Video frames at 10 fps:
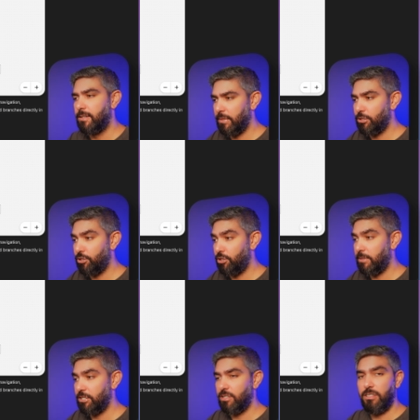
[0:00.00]
Make sure you
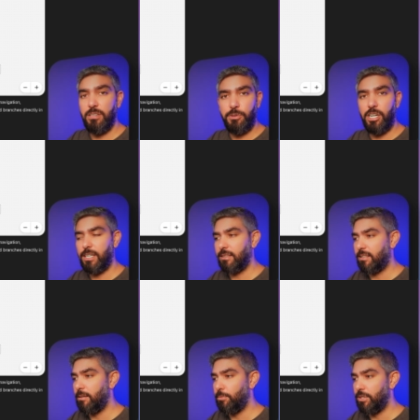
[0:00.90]
mention the product
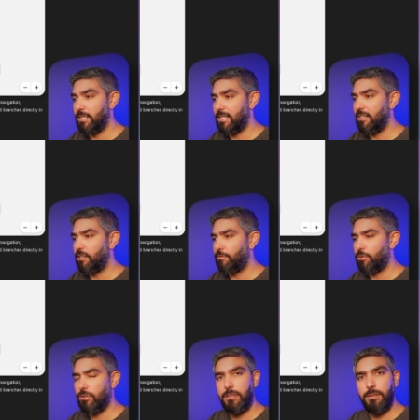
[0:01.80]
type you're designing
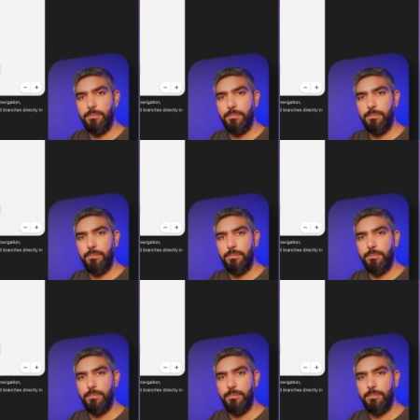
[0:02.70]
for